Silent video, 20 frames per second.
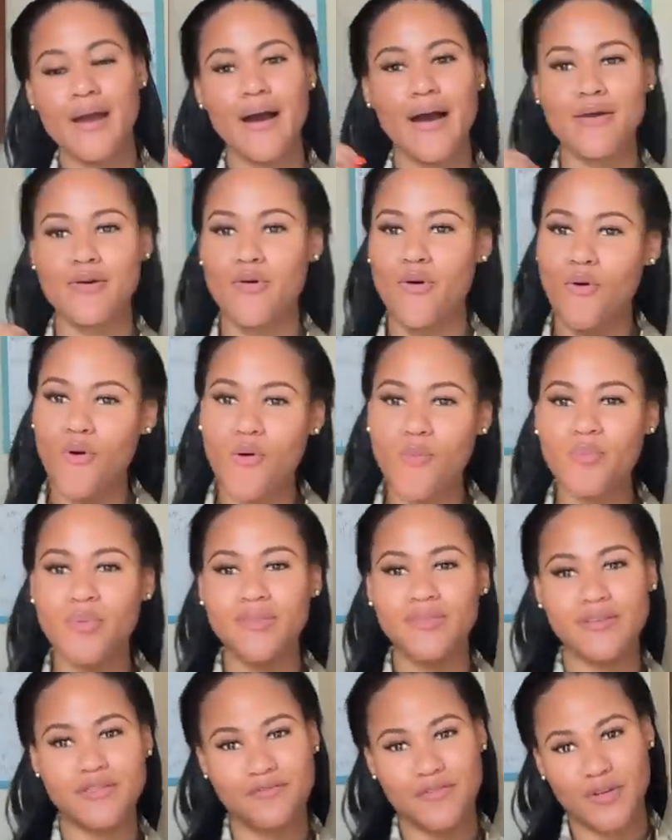I hope
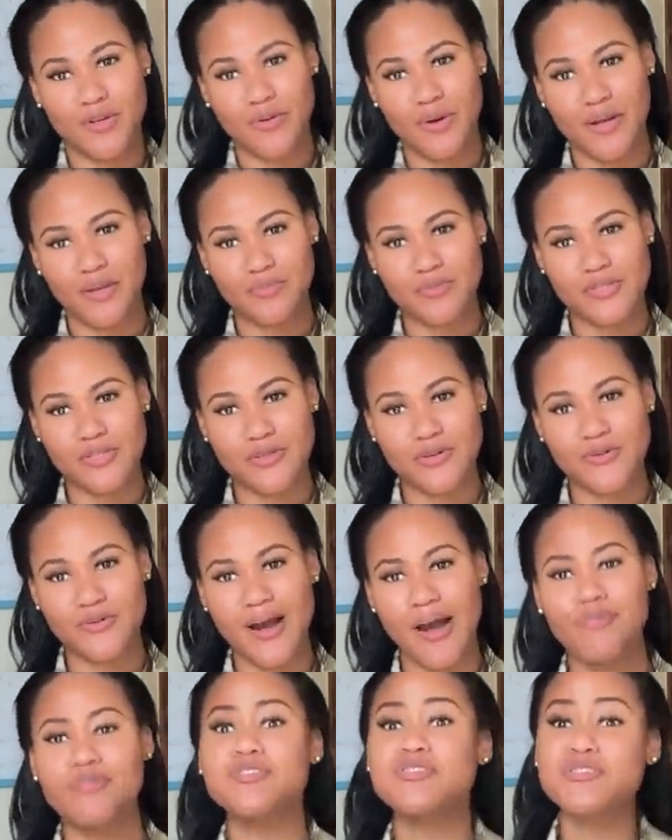this video helps you.
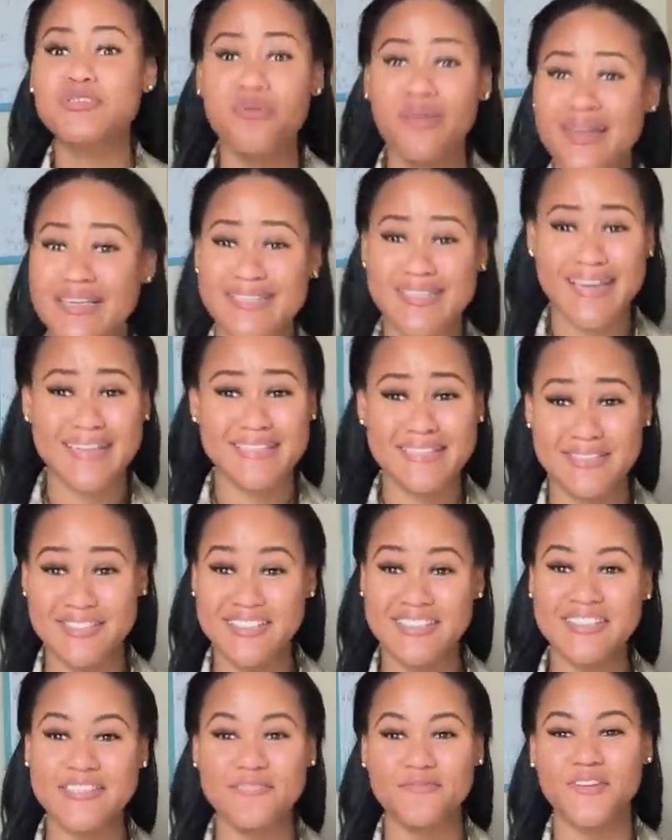I was so excited to
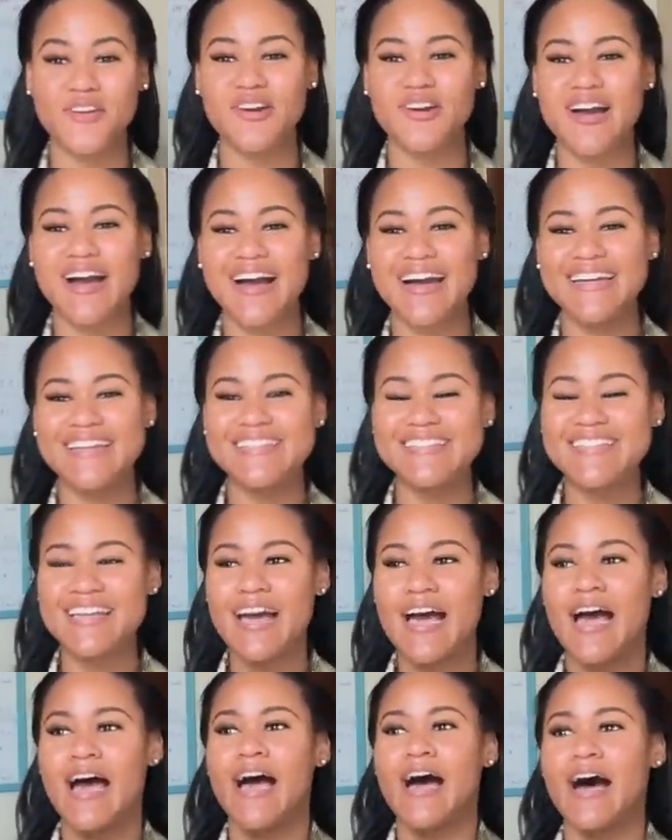do this video, guys,
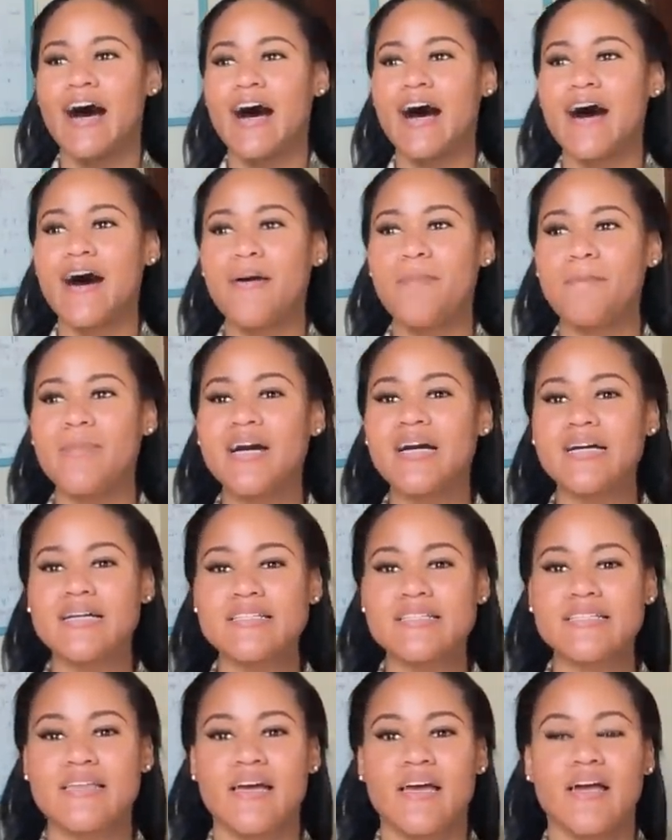because